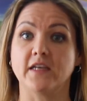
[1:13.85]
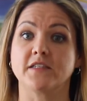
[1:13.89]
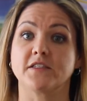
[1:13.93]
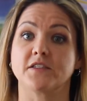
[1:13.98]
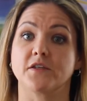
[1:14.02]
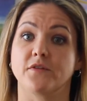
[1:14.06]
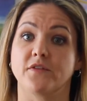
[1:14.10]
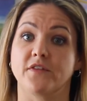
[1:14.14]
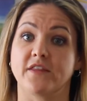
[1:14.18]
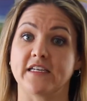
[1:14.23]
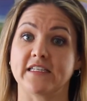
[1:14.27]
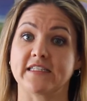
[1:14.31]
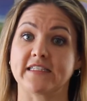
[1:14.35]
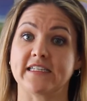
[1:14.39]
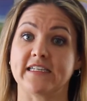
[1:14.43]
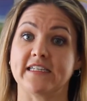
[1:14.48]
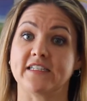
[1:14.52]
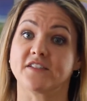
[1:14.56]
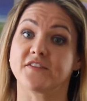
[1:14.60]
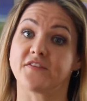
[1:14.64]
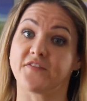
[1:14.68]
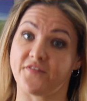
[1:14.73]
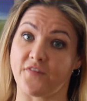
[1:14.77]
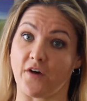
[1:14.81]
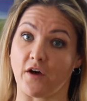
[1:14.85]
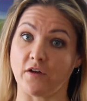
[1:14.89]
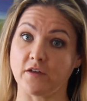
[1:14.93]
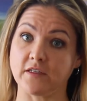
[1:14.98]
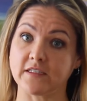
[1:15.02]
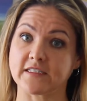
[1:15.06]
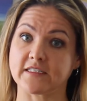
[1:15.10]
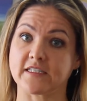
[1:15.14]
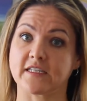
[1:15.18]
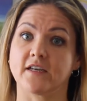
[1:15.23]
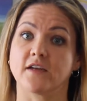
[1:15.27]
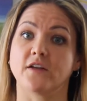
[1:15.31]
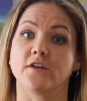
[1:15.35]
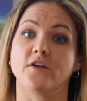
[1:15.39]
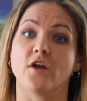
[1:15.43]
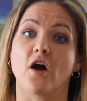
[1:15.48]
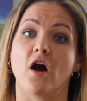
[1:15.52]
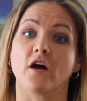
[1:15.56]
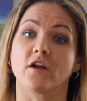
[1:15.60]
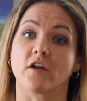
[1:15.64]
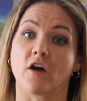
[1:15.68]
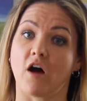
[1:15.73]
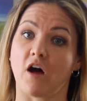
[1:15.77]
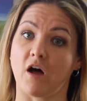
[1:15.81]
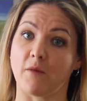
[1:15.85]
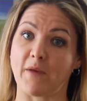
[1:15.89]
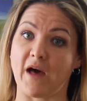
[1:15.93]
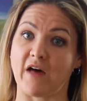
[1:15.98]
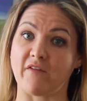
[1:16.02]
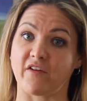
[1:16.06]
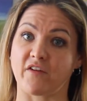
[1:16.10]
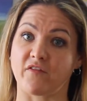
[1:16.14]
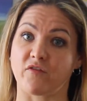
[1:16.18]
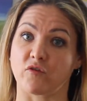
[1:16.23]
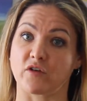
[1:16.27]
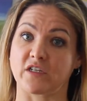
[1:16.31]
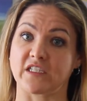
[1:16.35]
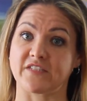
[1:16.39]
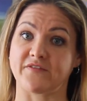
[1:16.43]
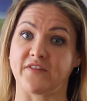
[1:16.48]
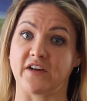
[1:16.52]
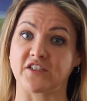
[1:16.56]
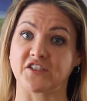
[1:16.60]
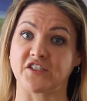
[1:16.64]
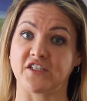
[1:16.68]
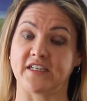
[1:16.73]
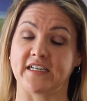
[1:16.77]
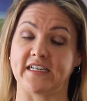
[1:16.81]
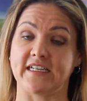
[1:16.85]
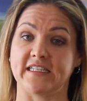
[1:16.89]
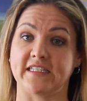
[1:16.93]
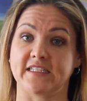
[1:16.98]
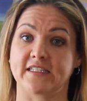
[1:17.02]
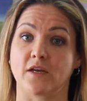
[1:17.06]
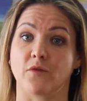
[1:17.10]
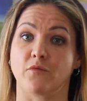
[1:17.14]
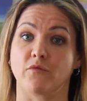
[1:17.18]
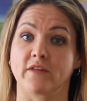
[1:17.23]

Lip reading: So this is false. Not all pelvic floor dysfunction is